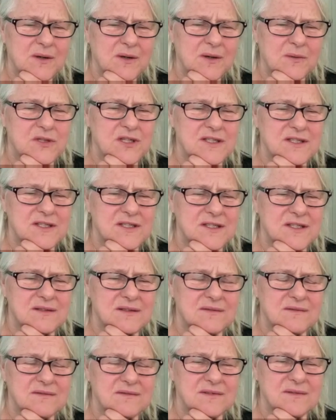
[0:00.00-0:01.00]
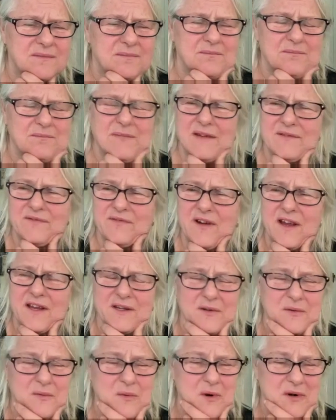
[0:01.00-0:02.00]
which is my
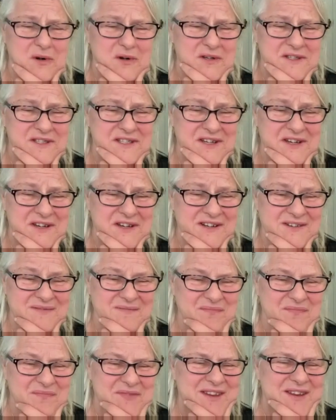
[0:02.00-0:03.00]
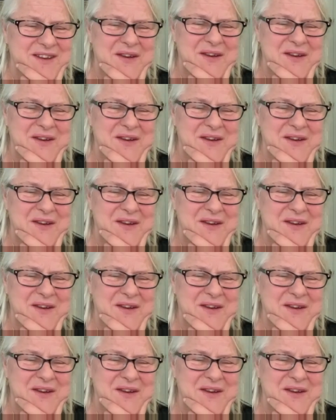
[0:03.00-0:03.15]
final words here.